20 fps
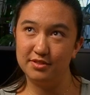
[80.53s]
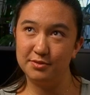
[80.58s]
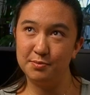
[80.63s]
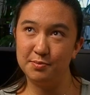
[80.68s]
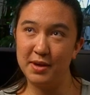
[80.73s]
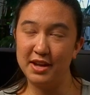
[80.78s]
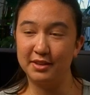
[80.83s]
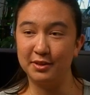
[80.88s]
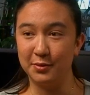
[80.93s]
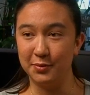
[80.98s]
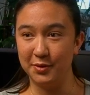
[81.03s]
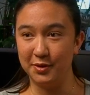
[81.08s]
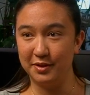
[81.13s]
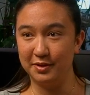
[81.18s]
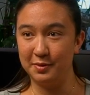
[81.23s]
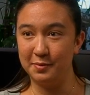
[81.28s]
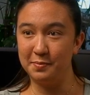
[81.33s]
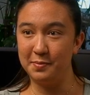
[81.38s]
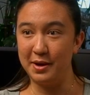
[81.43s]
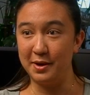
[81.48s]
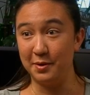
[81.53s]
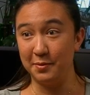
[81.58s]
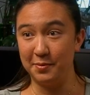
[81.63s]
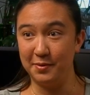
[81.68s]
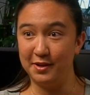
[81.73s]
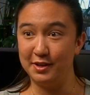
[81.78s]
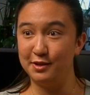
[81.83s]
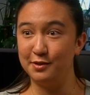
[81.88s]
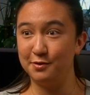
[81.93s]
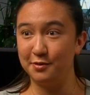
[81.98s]
make the world a better
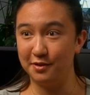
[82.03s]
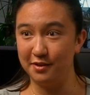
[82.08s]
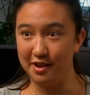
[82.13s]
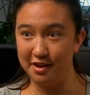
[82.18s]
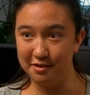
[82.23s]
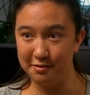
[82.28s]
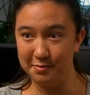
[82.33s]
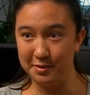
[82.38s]
place for a lot of